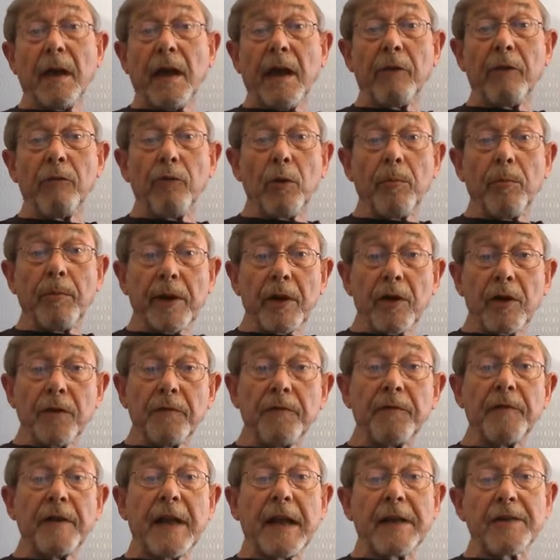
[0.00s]
It will be
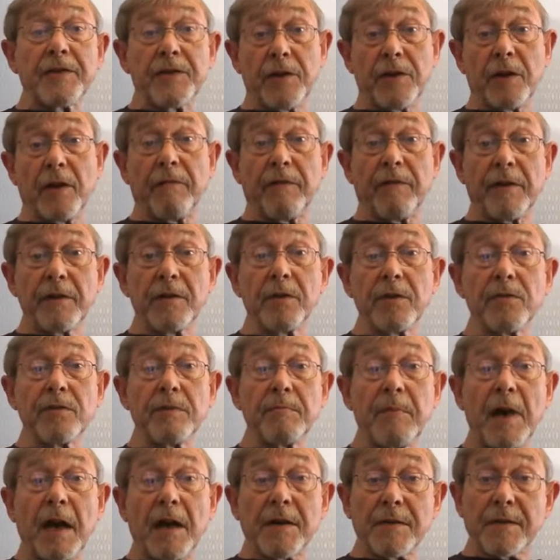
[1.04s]
good for that servant
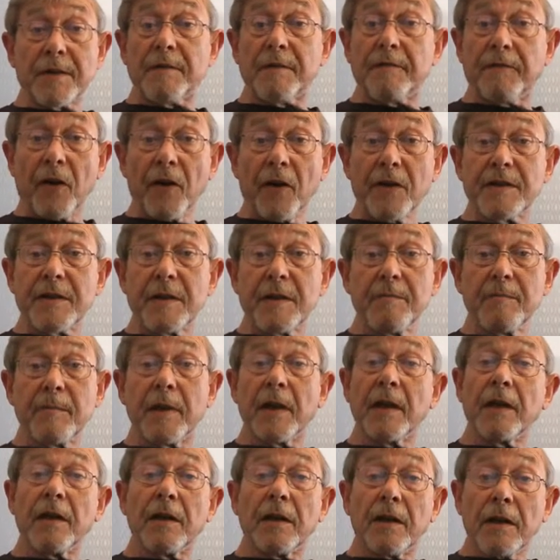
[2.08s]
whose master finds
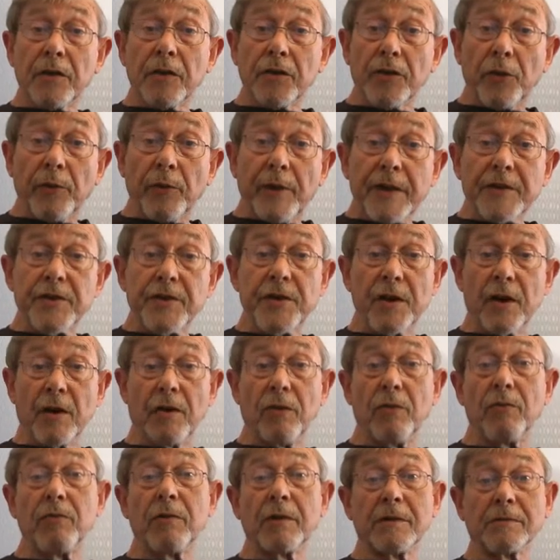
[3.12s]
him doing
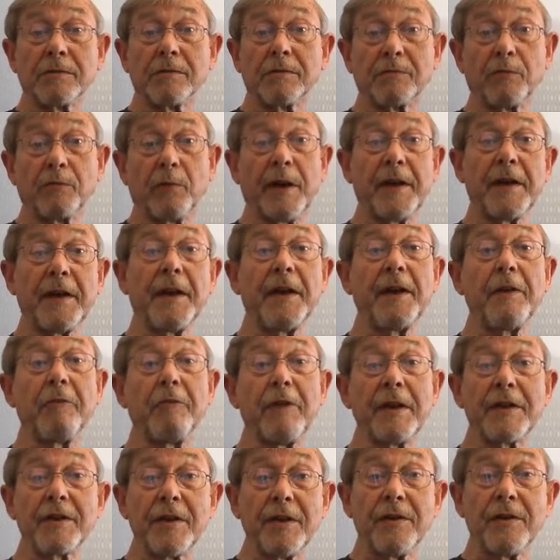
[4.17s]
so when he
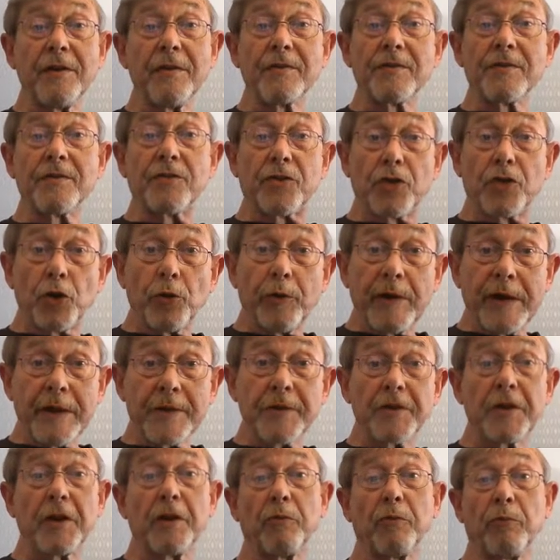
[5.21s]
returns." Doing
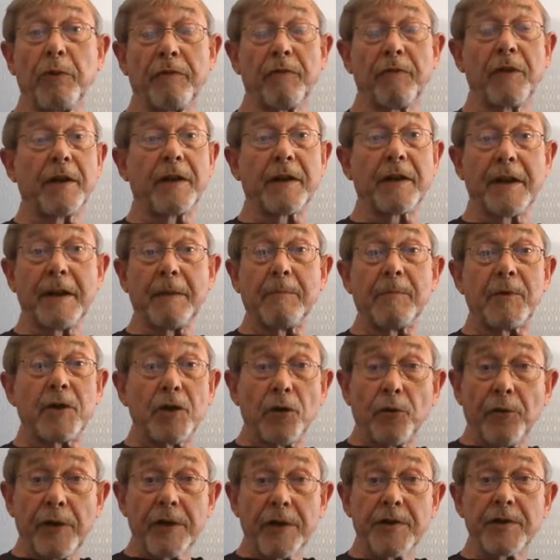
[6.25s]
so. We've got to keep
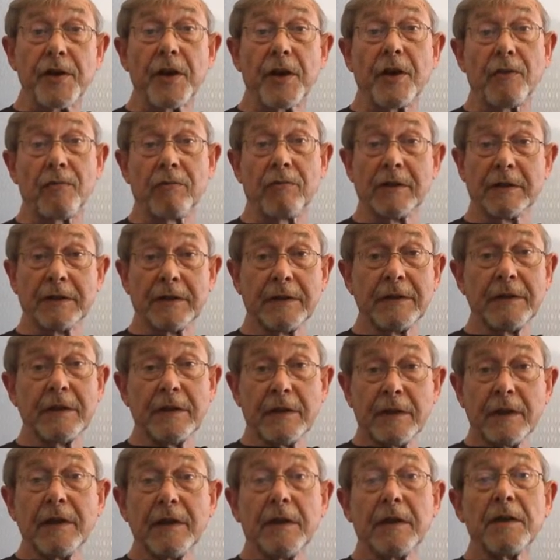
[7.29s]
doing so.
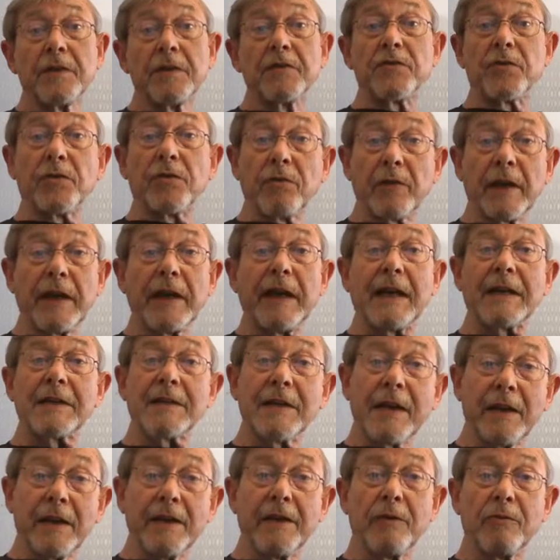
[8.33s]
Truly, I
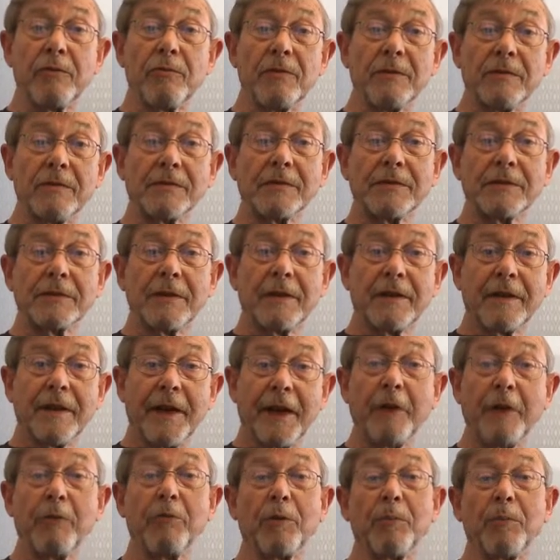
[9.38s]
tell you,
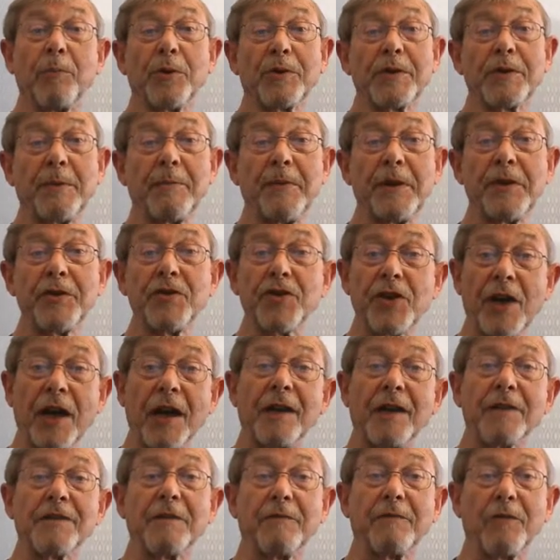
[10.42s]
he will put him in
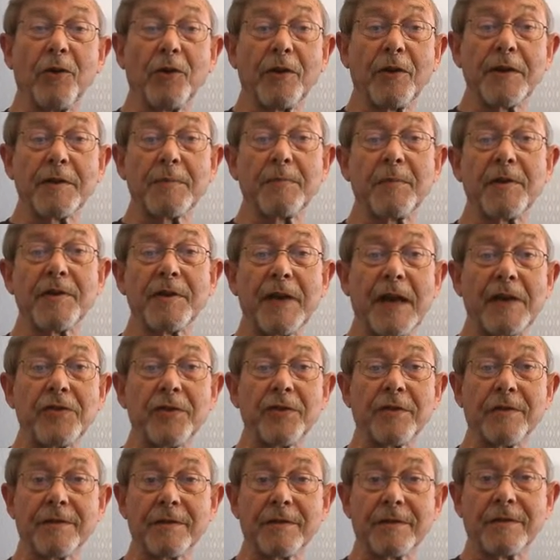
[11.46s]
charge of all his
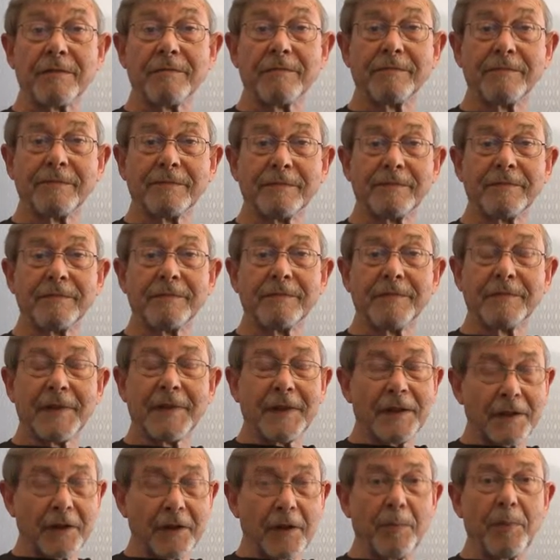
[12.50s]
possessions.
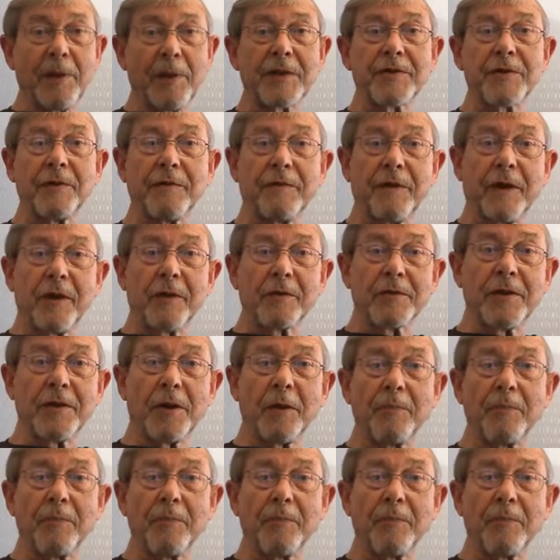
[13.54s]
God bless you, folks.